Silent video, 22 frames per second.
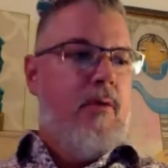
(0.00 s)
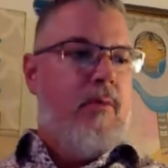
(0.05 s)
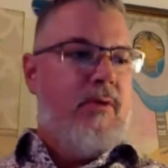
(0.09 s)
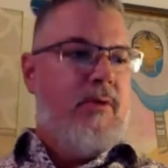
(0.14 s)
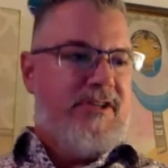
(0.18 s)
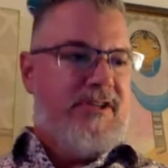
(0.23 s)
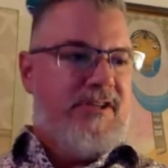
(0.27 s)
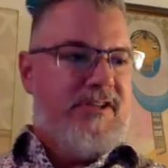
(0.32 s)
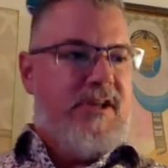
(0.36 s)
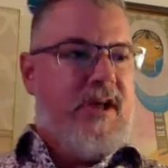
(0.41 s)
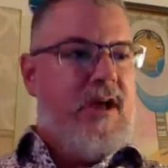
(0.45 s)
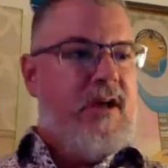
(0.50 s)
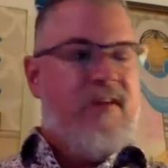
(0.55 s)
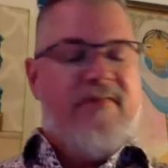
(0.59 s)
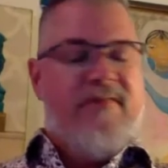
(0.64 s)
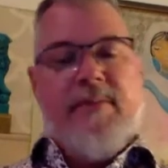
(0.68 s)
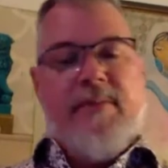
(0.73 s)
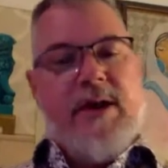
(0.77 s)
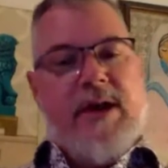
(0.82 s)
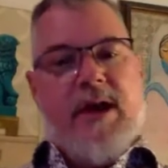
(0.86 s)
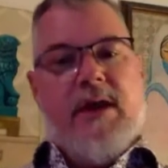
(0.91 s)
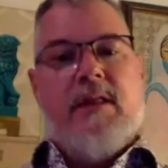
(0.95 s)
which is kind
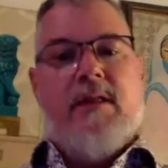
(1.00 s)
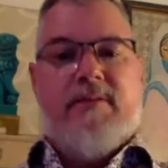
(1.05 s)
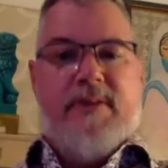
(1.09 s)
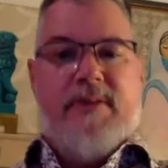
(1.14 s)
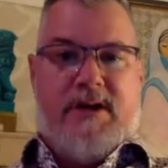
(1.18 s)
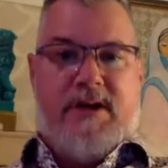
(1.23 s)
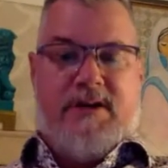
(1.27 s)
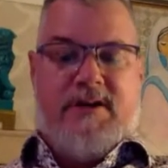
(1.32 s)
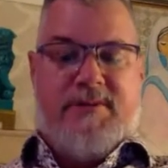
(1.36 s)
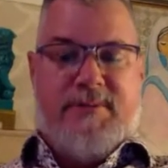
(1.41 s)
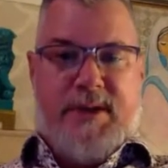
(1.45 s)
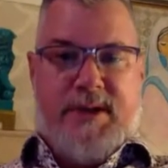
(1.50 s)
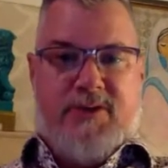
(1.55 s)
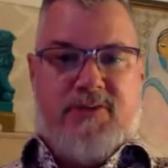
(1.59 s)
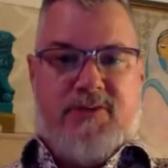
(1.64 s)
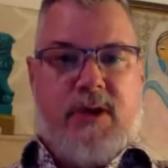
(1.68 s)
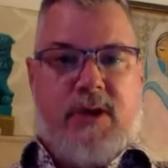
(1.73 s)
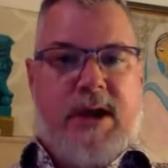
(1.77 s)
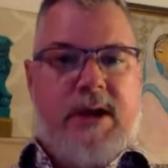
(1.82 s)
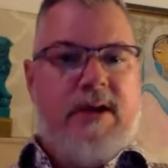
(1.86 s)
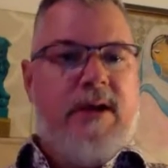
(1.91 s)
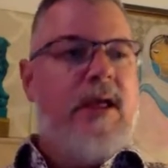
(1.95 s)
of my elevator
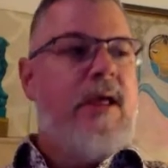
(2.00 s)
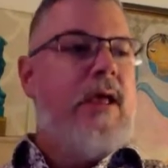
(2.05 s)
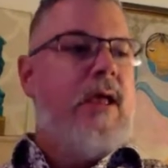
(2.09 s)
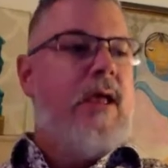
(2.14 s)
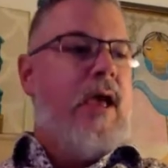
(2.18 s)
speech, right?